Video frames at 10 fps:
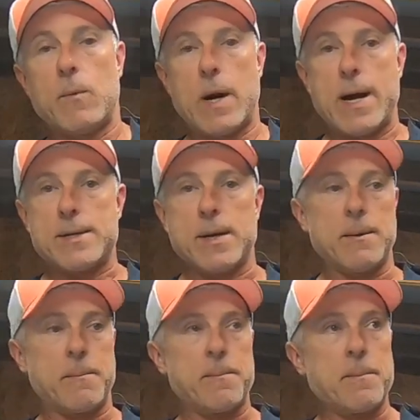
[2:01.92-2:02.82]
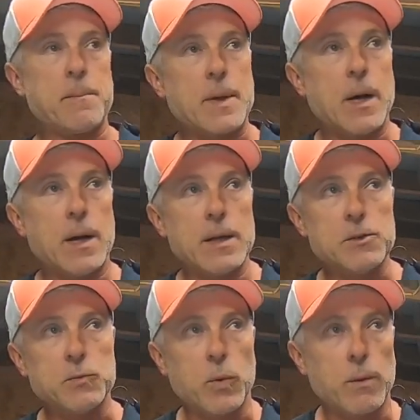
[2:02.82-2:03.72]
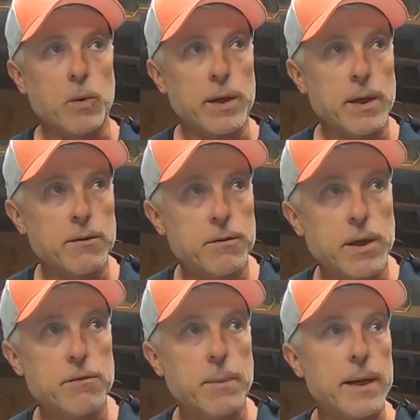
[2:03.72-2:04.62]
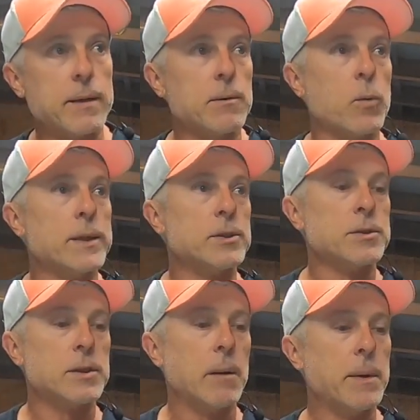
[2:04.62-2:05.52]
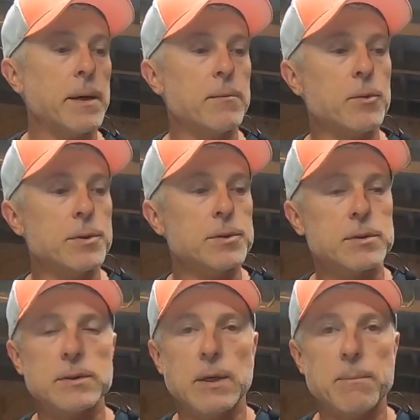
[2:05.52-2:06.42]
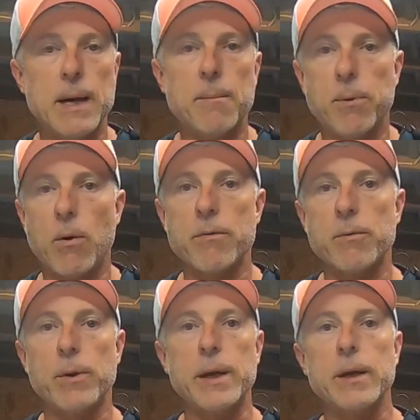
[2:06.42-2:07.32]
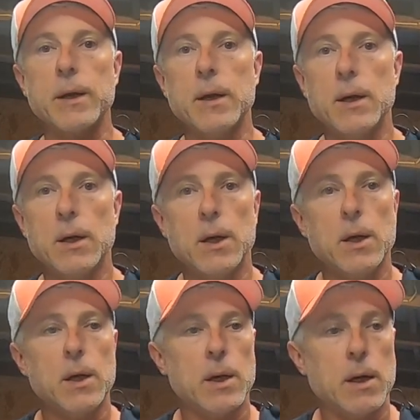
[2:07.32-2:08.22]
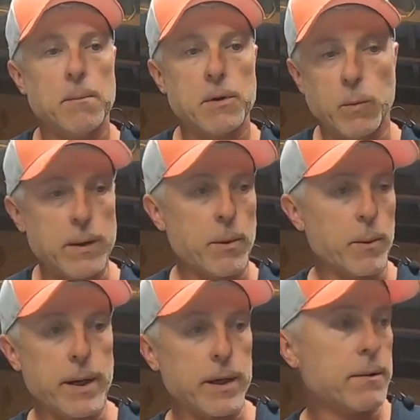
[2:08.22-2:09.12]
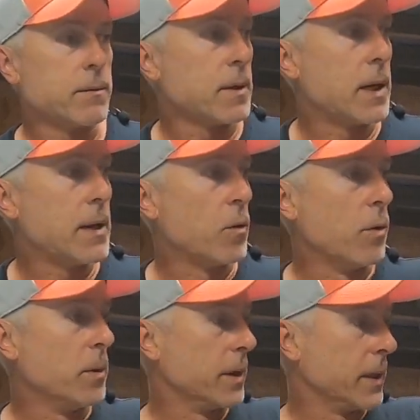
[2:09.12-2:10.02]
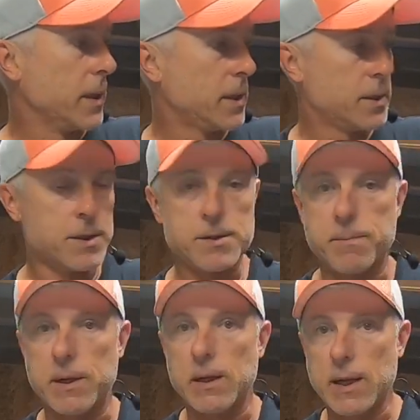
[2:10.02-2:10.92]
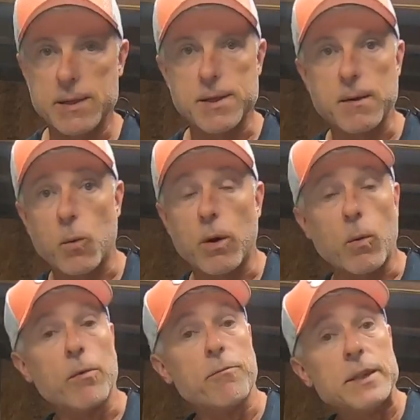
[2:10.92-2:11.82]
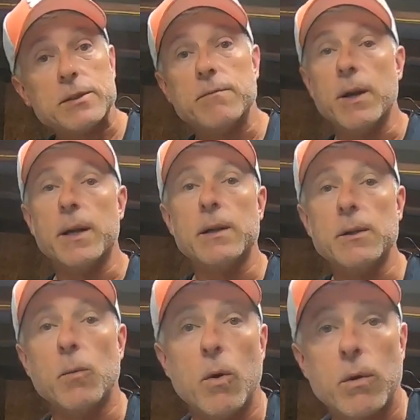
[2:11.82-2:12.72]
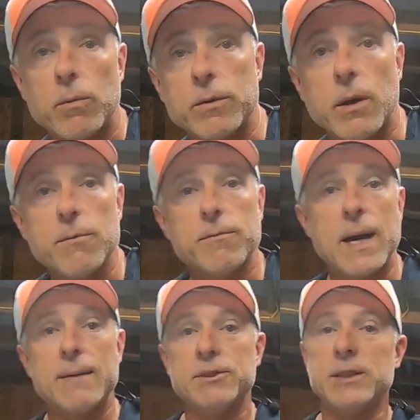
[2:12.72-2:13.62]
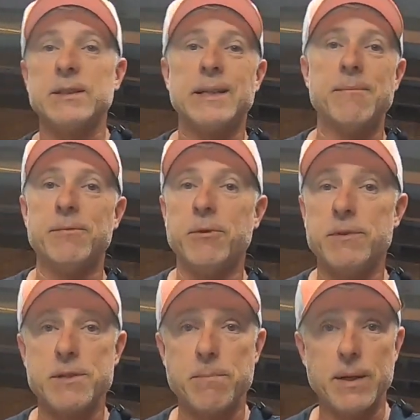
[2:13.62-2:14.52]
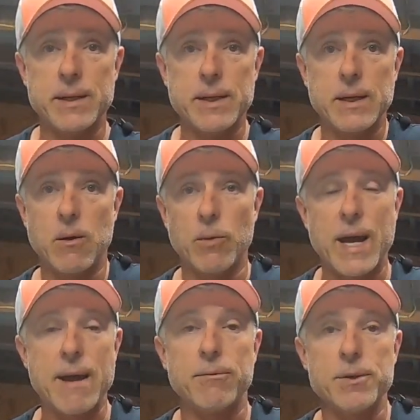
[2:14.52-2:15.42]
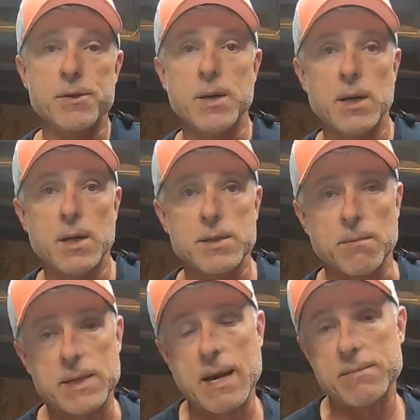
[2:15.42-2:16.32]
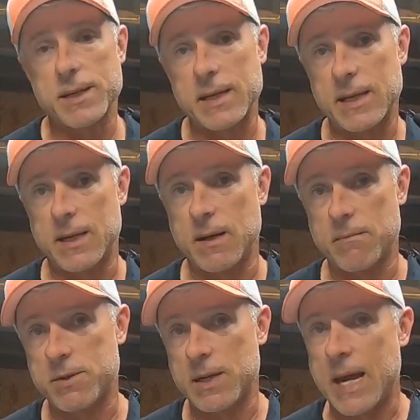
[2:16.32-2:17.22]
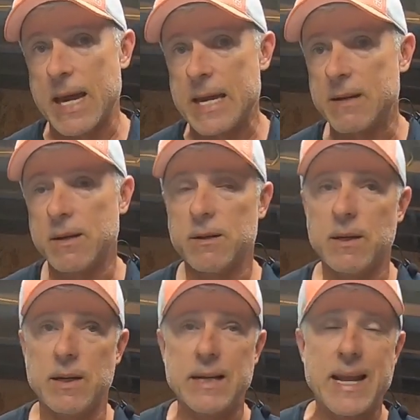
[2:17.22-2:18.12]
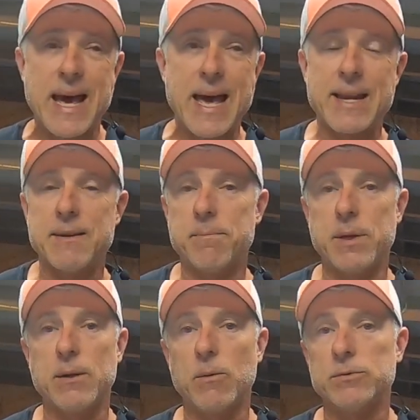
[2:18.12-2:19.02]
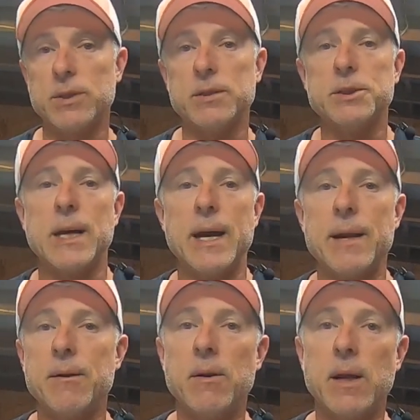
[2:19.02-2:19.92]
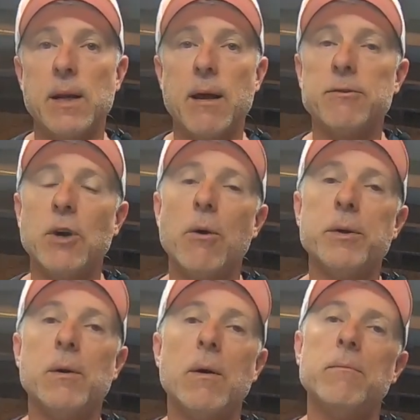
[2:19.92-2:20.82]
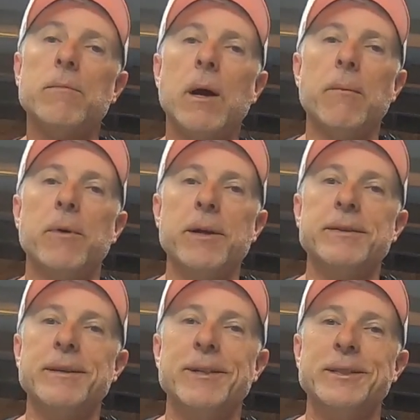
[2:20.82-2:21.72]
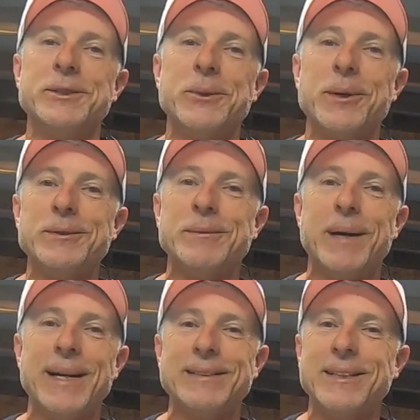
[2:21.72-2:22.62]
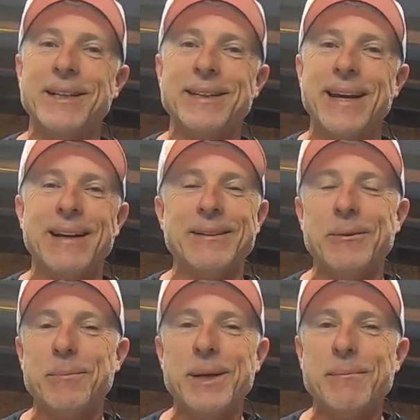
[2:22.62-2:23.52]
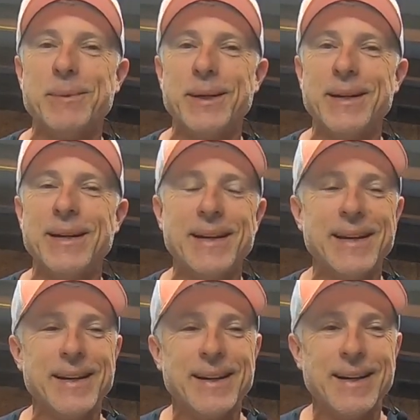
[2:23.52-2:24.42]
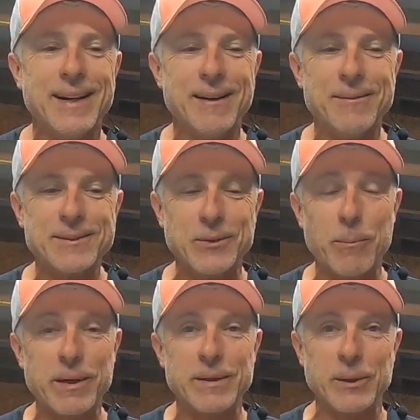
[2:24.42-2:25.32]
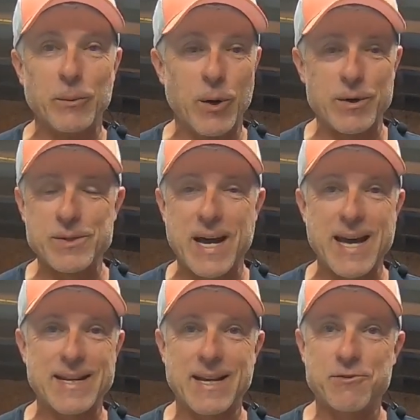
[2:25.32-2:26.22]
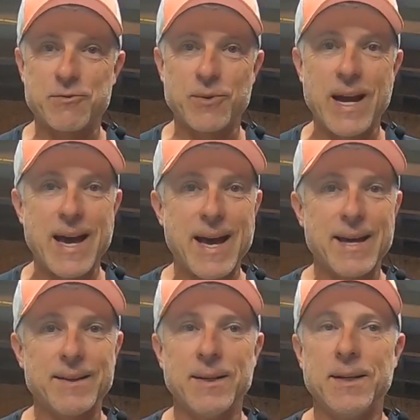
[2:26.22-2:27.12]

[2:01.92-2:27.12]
wise, and this is where one of his main questions come in, was about part of the rig. The way we rig it, and I normally, just depending on, like I say, we're fishing very clear water. We're talking 5, 6, 7 foot visibility on average. Sometimes it can get up to an 8, 9, depending on sunshine and how tall you are. I'm relatively short, so mine's cut down a little bit, but it's normally clear water. So I try